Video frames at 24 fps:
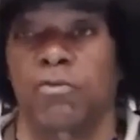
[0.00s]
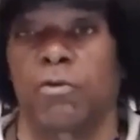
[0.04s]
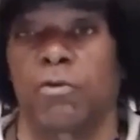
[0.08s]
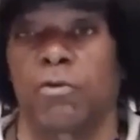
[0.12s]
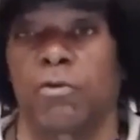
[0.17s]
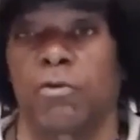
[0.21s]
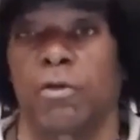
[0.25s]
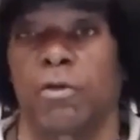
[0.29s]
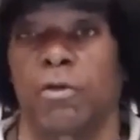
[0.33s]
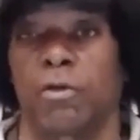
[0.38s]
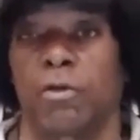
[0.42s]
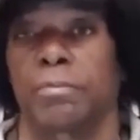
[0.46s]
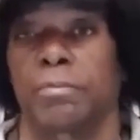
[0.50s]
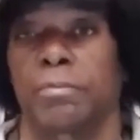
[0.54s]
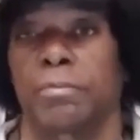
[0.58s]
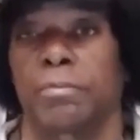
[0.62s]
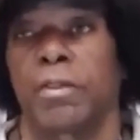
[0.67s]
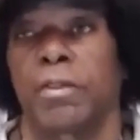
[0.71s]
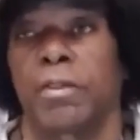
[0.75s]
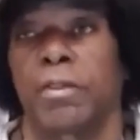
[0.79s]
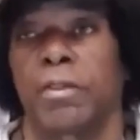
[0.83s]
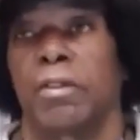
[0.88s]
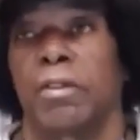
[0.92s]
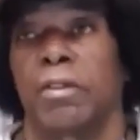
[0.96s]
or
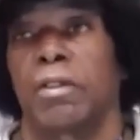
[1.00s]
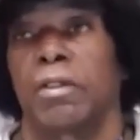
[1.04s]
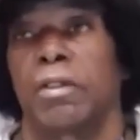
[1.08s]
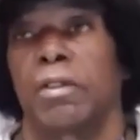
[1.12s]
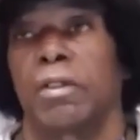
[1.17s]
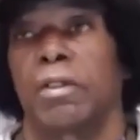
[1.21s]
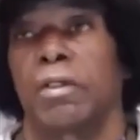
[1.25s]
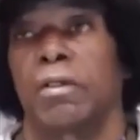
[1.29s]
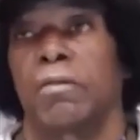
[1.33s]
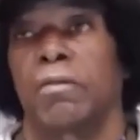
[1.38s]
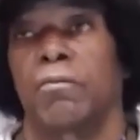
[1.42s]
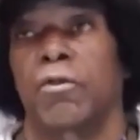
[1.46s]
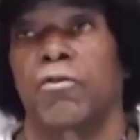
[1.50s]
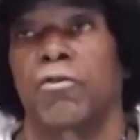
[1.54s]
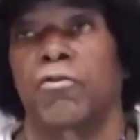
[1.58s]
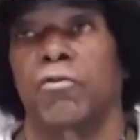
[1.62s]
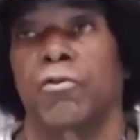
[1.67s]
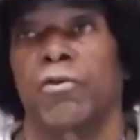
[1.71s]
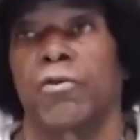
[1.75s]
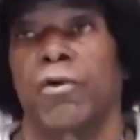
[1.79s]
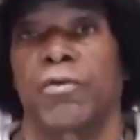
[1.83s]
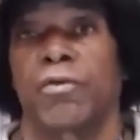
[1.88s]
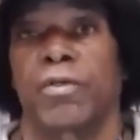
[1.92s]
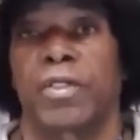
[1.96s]
what you
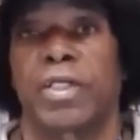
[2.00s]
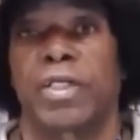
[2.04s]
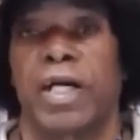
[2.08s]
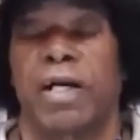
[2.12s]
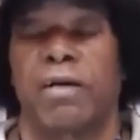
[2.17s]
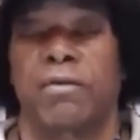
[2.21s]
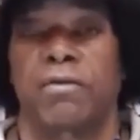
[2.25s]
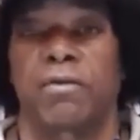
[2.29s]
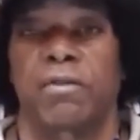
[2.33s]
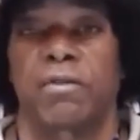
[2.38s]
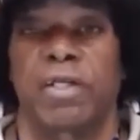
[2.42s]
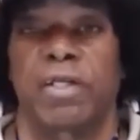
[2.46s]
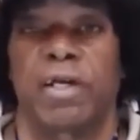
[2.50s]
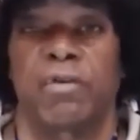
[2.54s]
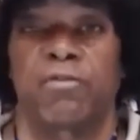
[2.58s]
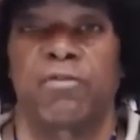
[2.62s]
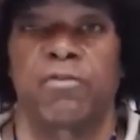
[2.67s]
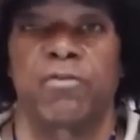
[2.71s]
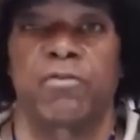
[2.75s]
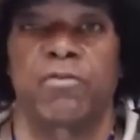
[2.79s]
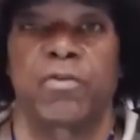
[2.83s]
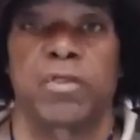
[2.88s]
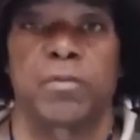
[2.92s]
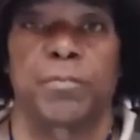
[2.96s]
call the
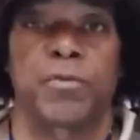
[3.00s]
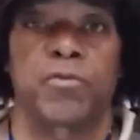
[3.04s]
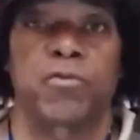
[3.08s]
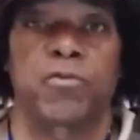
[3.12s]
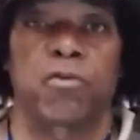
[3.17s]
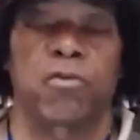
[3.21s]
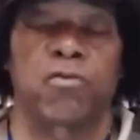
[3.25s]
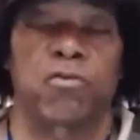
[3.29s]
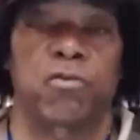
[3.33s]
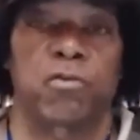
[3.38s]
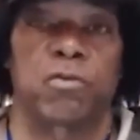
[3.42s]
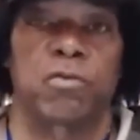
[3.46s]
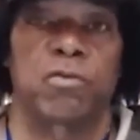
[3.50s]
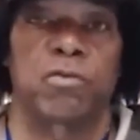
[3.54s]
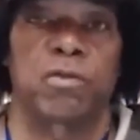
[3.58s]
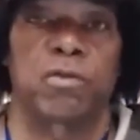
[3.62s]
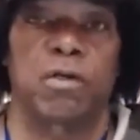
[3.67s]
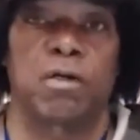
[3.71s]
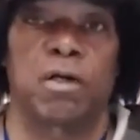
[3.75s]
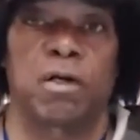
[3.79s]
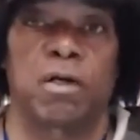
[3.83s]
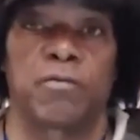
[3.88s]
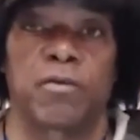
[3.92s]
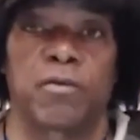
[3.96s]
calculations of the position
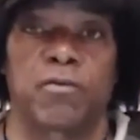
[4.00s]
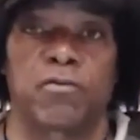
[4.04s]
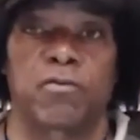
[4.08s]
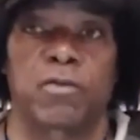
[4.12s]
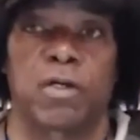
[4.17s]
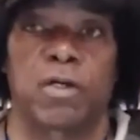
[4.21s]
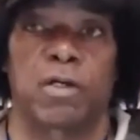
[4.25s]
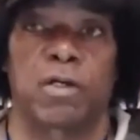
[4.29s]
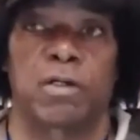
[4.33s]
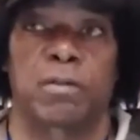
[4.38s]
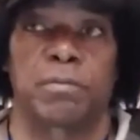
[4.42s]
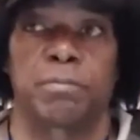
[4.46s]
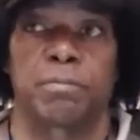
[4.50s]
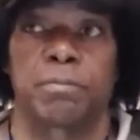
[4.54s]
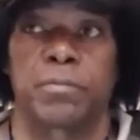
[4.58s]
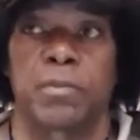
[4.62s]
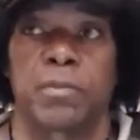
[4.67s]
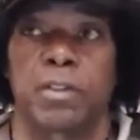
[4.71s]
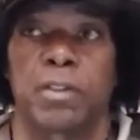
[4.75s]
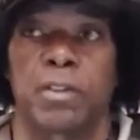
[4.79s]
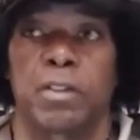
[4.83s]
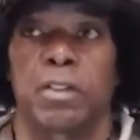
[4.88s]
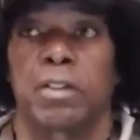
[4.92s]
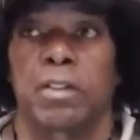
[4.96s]
of the sun,
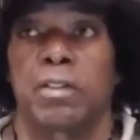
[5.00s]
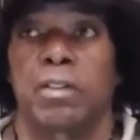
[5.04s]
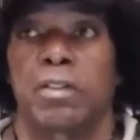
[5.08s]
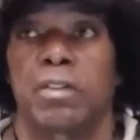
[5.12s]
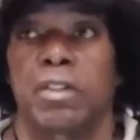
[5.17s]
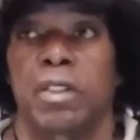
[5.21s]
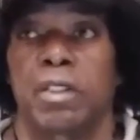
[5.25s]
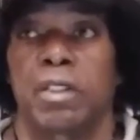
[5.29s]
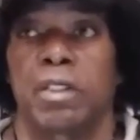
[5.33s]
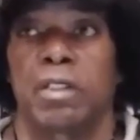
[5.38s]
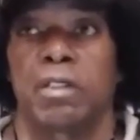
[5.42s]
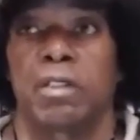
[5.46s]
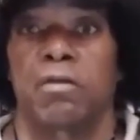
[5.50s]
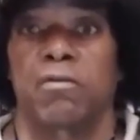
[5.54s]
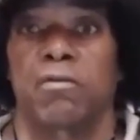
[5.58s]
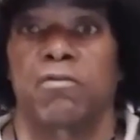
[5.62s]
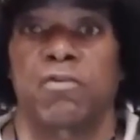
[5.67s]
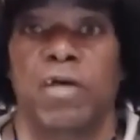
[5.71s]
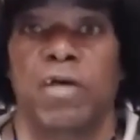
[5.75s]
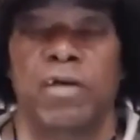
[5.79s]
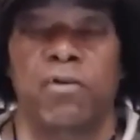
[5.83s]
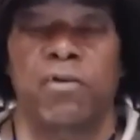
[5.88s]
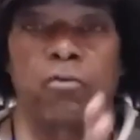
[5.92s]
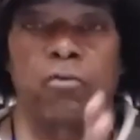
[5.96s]
the
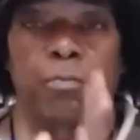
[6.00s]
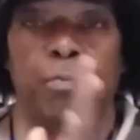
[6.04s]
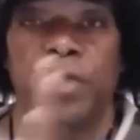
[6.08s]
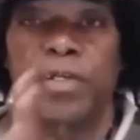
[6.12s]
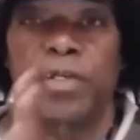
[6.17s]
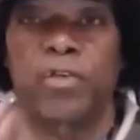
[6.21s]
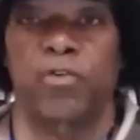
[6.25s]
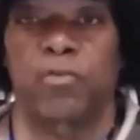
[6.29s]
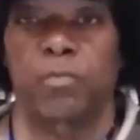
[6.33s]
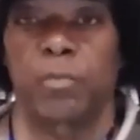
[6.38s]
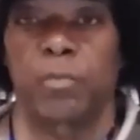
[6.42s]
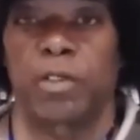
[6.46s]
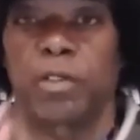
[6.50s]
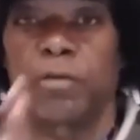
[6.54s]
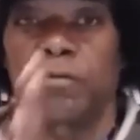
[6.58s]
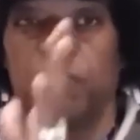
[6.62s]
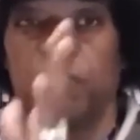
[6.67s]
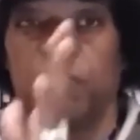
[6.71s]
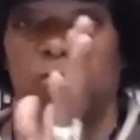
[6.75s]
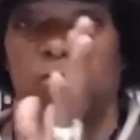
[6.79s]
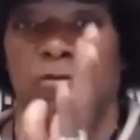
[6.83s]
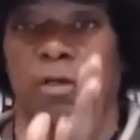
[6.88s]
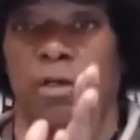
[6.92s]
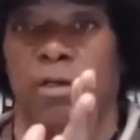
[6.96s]
cycle placement of
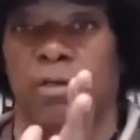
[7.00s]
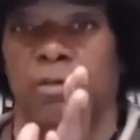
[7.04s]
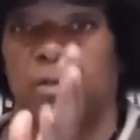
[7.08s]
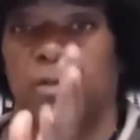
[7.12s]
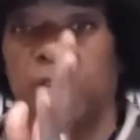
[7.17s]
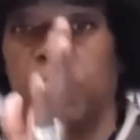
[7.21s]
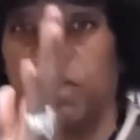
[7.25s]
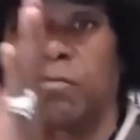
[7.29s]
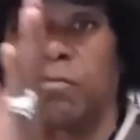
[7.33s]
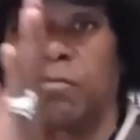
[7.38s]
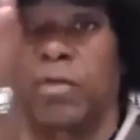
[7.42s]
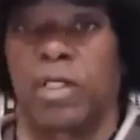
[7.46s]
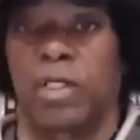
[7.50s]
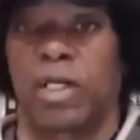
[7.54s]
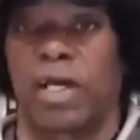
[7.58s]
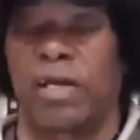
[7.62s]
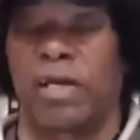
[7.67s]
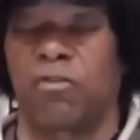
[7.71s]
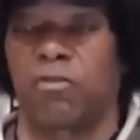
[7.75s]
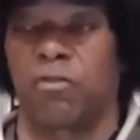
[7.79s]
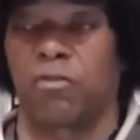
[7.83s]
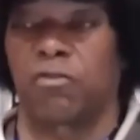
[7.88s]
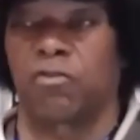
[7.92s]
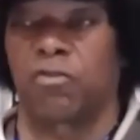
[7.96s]
the sun in
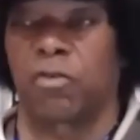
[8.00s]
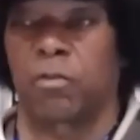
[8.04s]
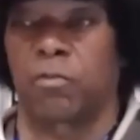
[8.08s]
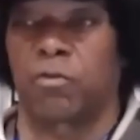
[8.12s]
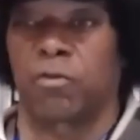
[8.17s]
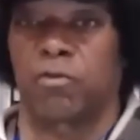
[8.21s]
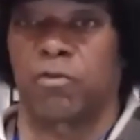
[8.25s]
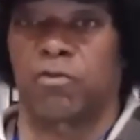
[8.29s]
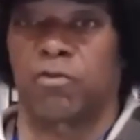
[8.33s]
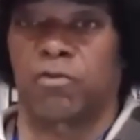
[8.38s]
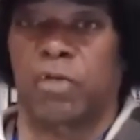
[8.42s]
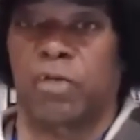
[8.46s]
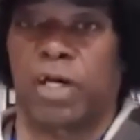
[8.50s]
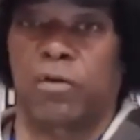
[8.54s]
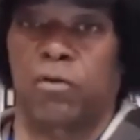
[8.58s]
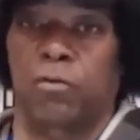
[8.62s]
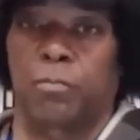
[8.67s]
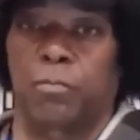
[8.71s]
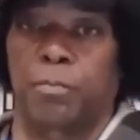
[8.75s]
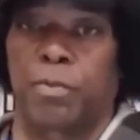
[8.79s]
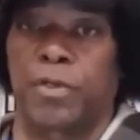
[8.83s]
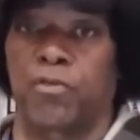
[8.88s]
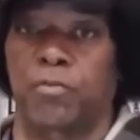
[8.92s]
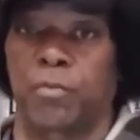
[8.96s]
relationship to the cycle
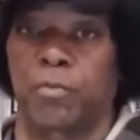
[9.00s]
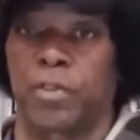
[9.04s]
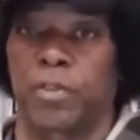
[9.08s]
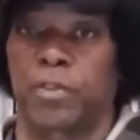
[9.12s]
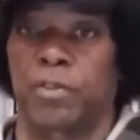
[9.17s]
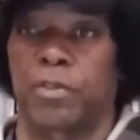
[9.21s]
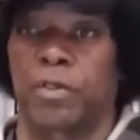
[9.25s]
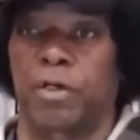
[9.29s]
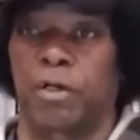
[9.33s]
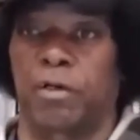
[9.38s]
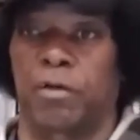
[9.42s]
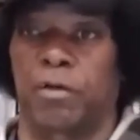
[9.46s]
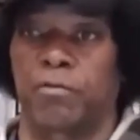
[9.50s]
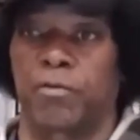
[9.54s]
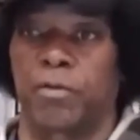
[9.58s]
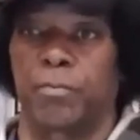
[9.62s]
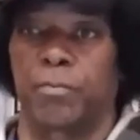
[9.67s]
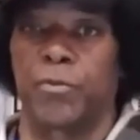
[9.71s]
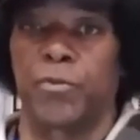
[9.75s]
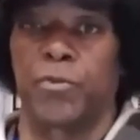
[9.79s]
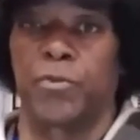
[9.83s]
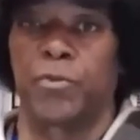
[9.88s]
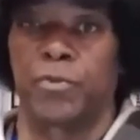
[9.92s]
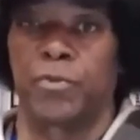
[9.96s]
placement of the
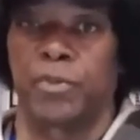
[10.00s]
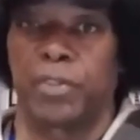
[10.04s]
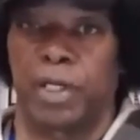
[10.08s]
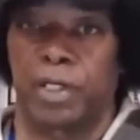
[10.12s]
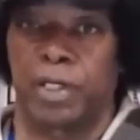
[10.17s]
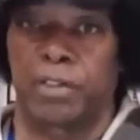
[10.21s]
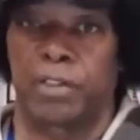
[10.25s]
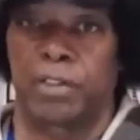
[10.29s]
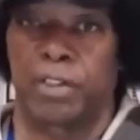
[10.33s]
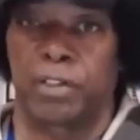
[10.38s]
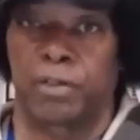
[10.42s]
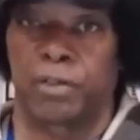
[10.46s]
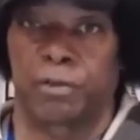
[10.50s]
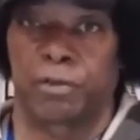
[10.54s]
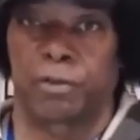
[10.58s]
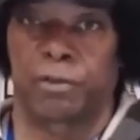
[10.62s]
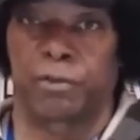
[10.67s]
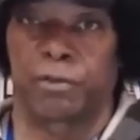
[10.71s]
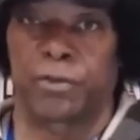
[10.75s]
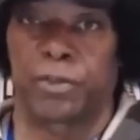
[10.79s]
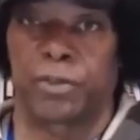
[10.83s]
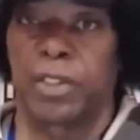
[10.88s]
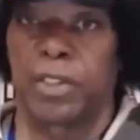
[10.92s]
moon and the earth,